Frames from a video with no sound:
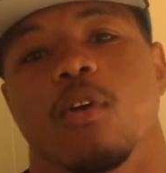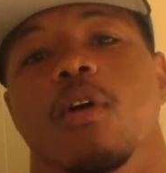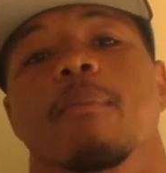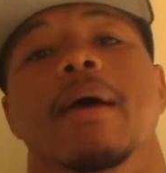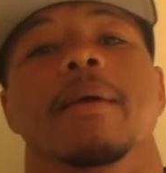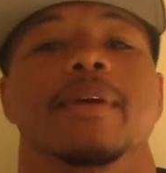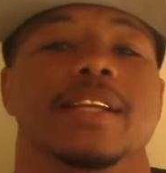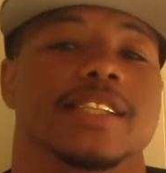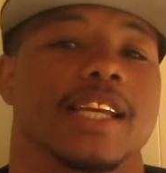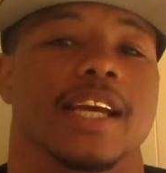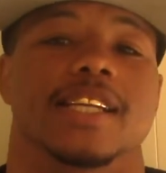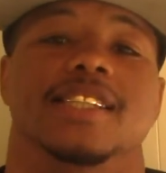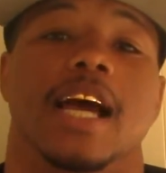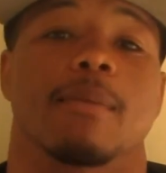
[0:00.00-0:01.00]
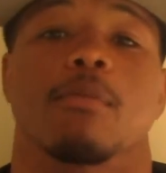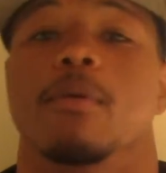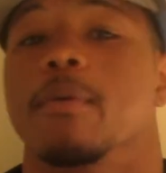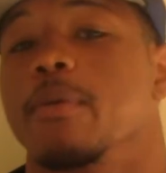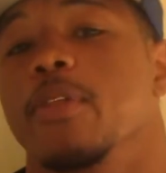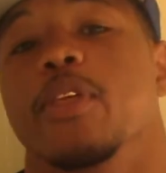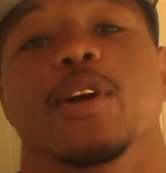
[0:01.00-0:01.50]
or maybe the second time
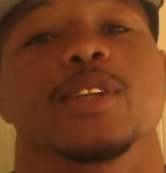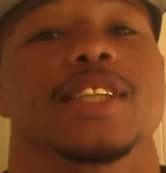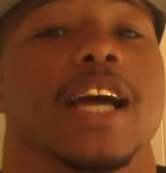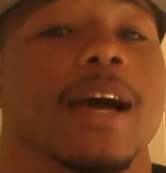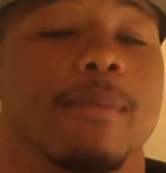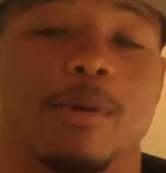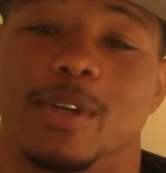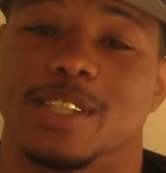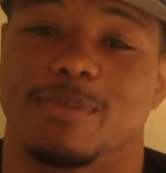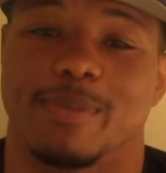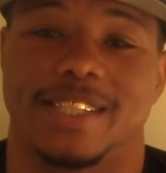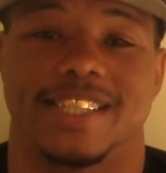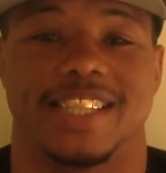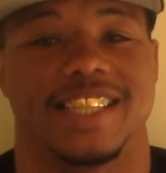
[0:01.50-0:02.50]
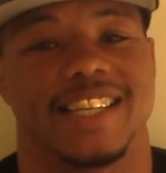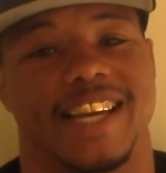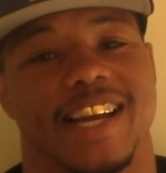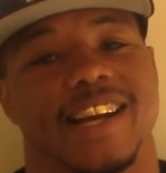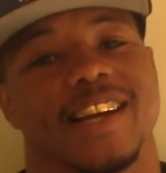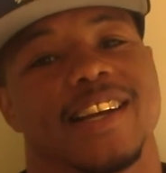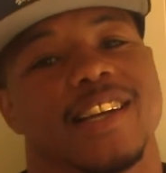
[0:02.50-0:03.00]
or the third time, he wasn't mentally
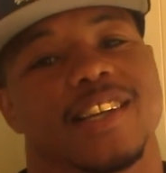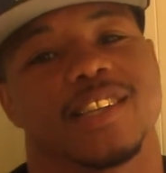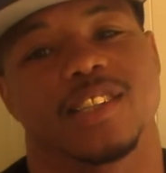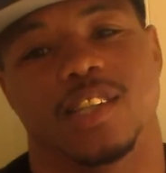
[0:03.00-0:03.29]
there.